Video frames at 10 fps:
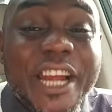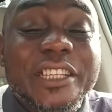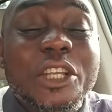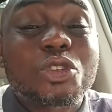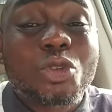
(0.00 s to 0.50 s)
And
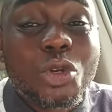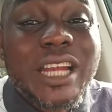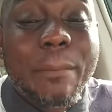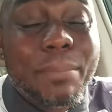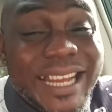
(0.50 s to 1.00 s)
it is
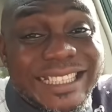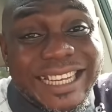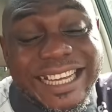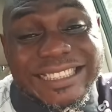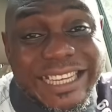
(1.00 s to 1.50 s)
good they played
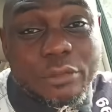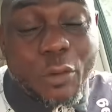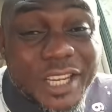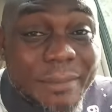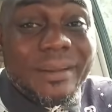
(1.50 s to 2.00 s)
the cassette
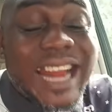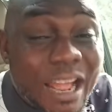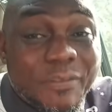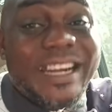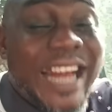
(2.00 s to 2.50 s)
for him
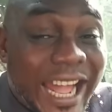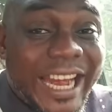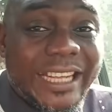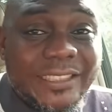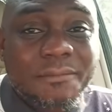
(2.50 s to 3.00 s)
live and
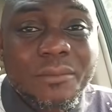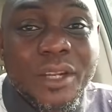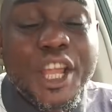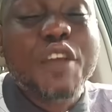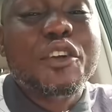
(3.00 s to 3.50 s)
direct.
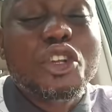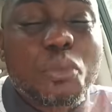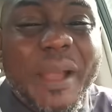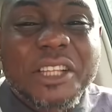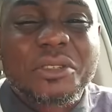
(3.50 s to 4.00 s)
Even the
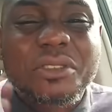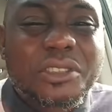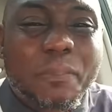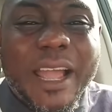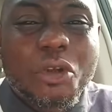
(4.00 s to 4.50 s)

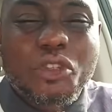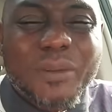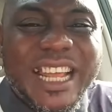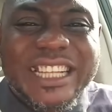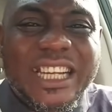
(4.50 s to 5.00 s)
Spy Goods
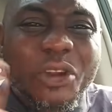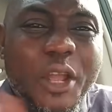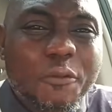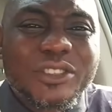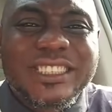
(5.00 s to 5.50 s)
players, they
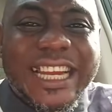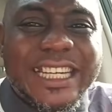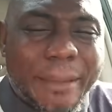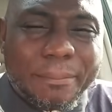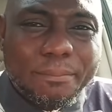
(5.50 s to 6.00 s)
don't even
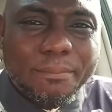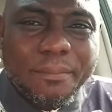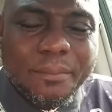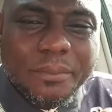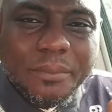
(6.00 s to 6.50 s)
send them.
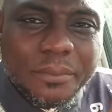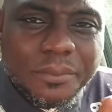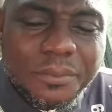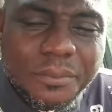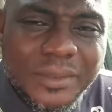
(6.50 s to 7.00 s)

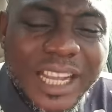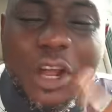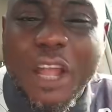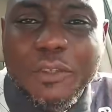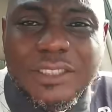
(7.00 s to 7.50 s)
They
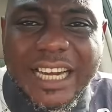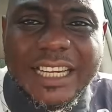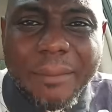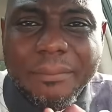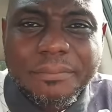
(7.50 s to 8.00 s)
don't even
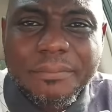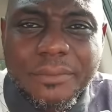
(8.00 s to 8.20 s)
send them.